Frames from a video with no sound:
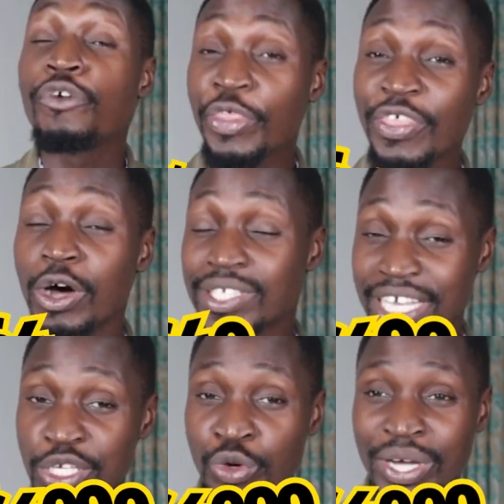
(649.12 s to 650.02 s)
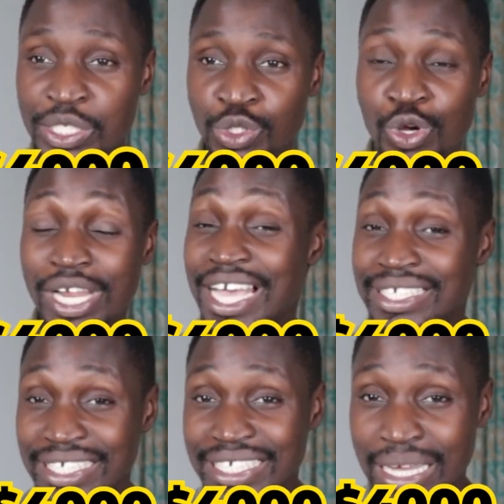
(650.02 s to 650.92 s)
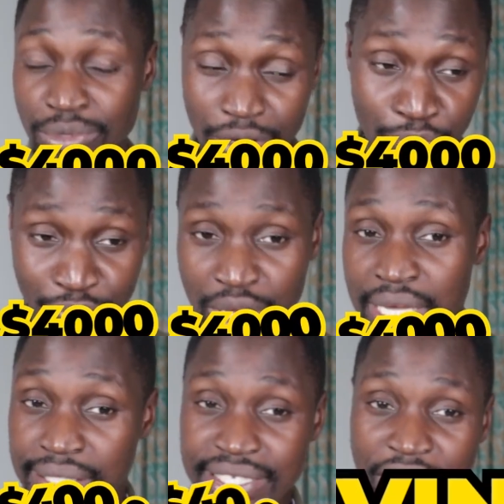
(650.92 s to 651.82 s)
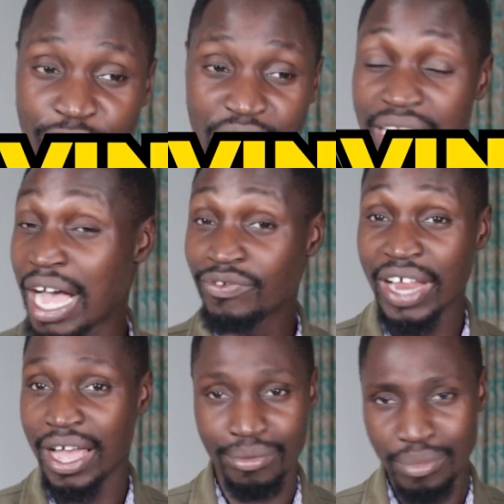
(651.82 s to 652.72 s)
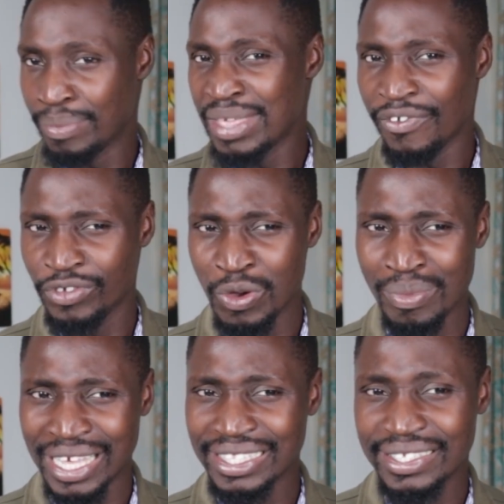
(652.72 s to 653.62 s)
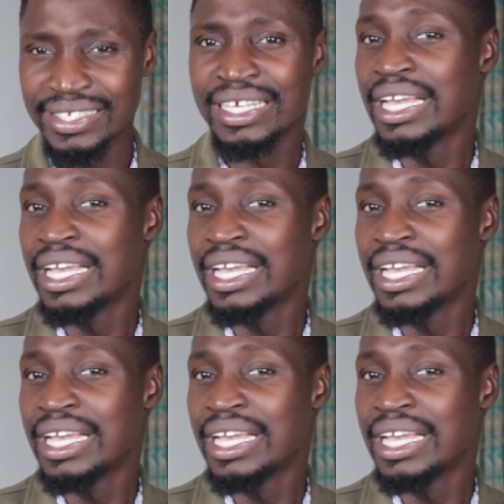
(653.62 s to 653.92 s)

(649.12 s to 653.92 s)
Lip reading: 4,000 US dollars in terms of saving. After maybe a few months,